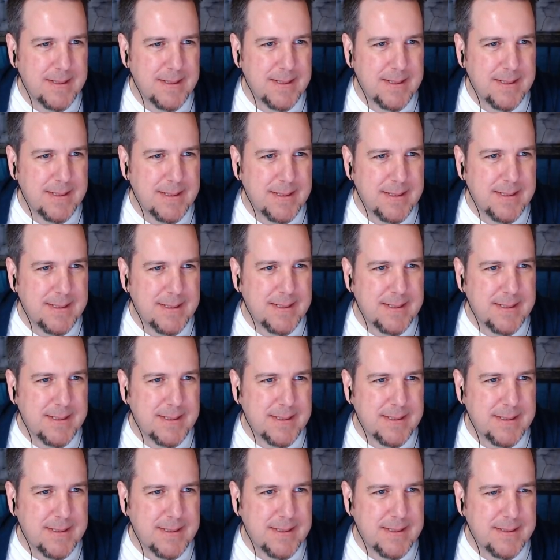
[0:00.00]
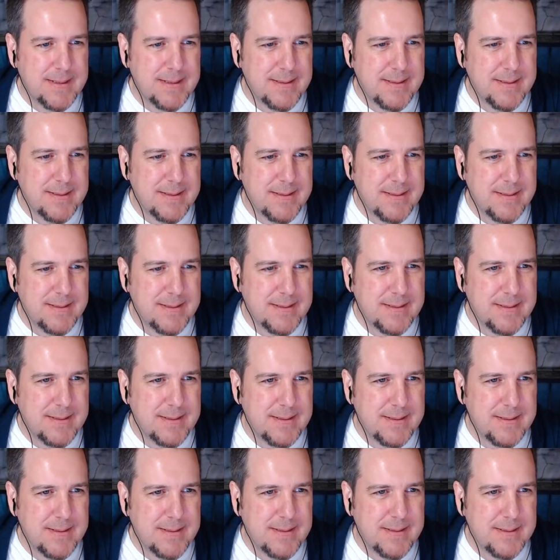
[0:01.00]

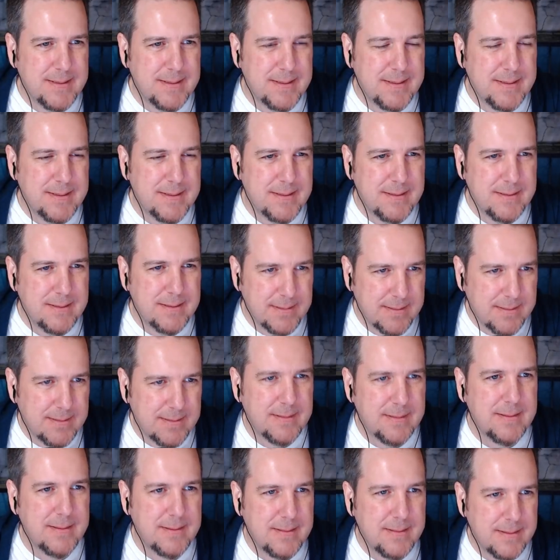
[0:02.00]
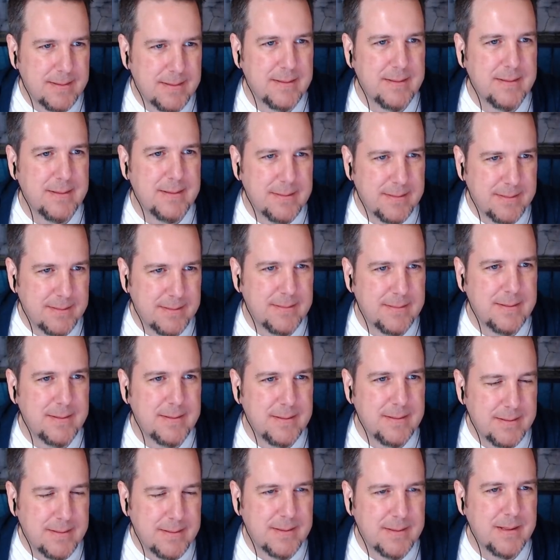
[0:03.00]

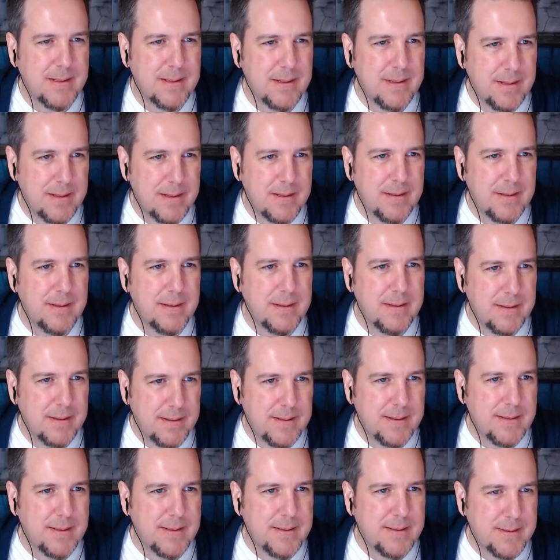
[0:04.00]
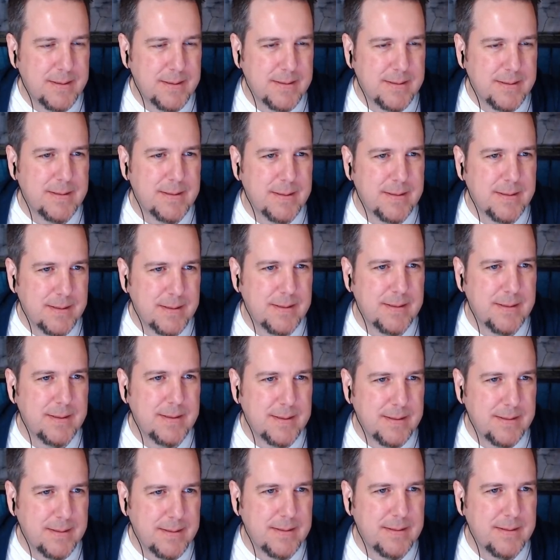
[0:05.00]

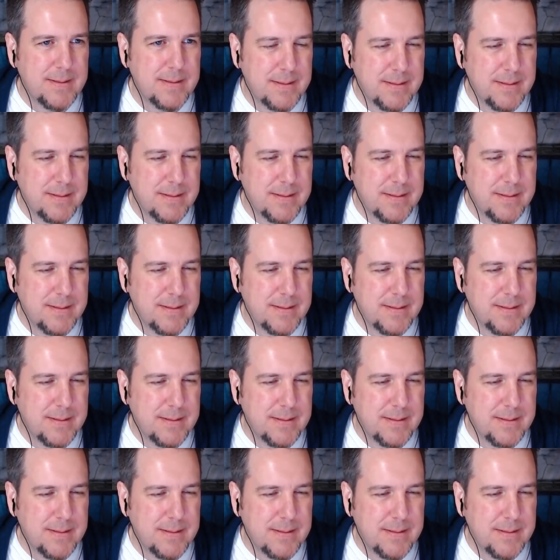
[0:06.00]
No words are spoken by the person on screen.